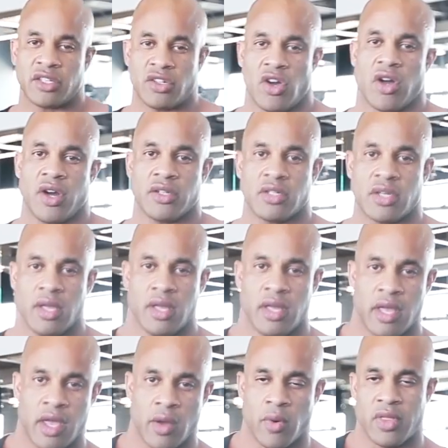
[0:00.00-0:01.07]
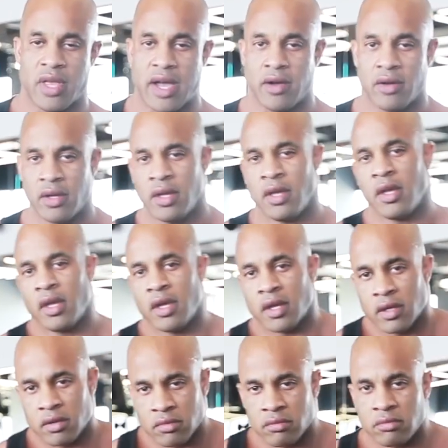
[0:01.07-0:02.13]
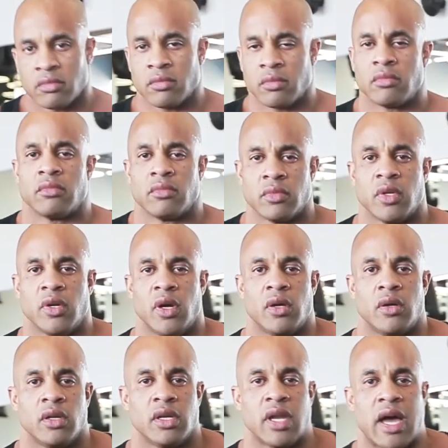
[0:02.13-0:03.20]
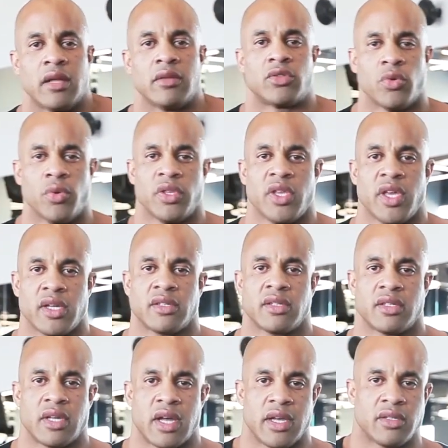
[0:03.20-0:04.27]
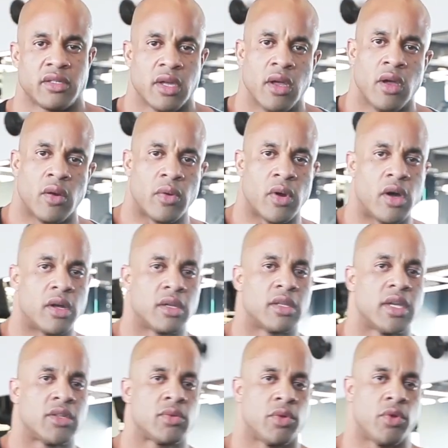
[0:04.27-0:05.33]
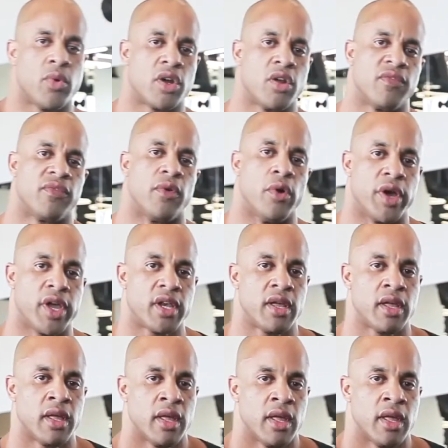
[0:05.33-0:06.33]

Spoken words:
and arched and without, you know, not doing the exercise wrong. That's what you want to avoid.